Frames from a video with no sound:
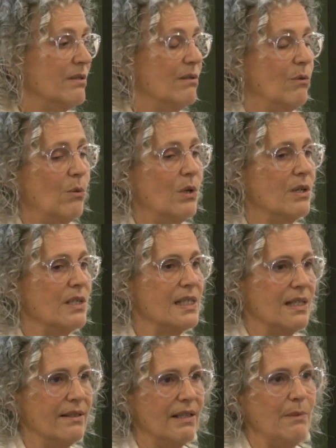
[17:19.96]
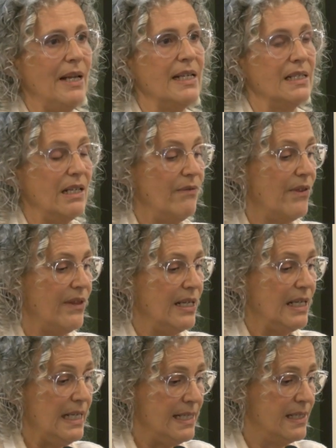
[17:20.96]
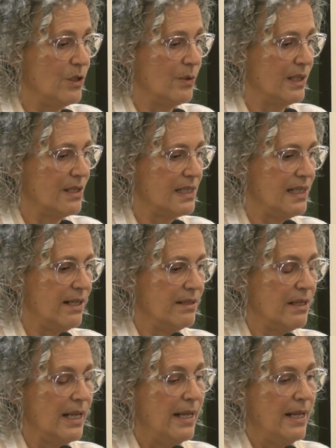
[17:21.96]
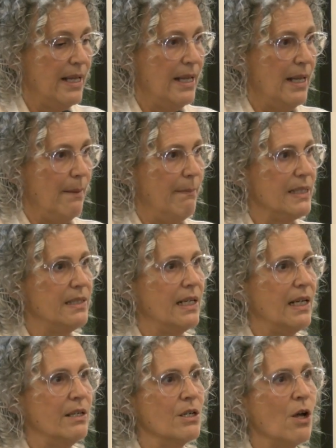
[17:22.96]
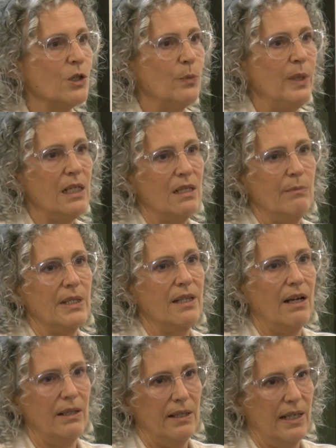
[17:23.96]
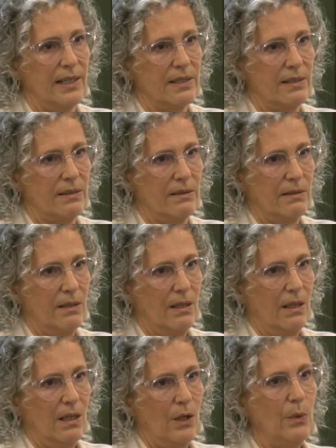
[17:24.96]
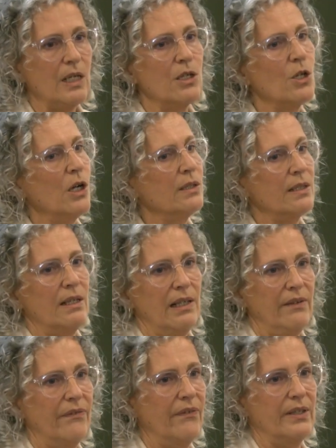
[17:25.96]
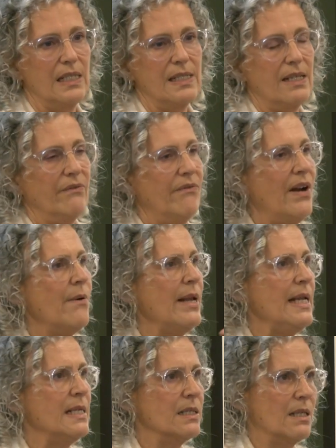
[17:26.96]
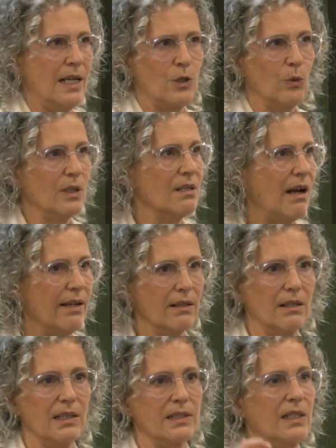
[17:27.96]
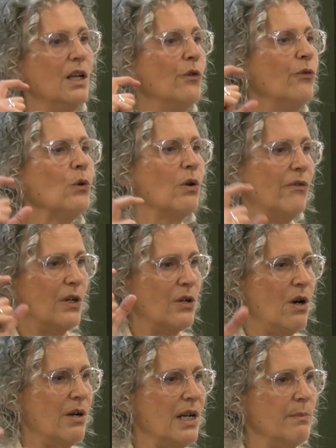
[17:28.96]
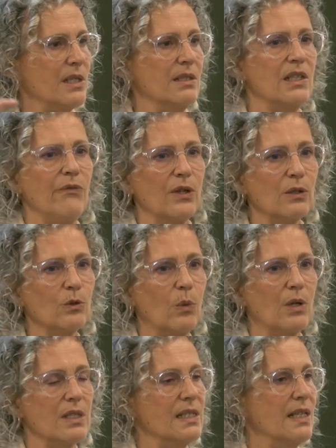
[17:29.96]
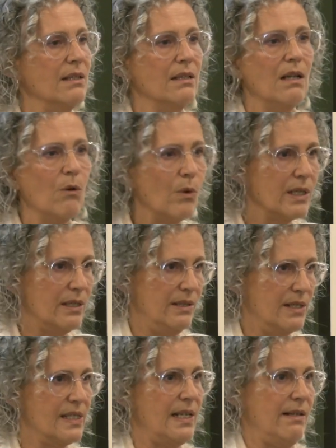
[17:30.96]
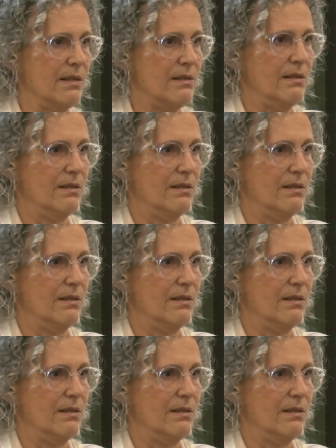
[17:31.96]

the words and they make it everything easy to understand. But they cannot become a dialect. We cannot have this very intellectual dialect full of acronyms and difficult words that no one understands.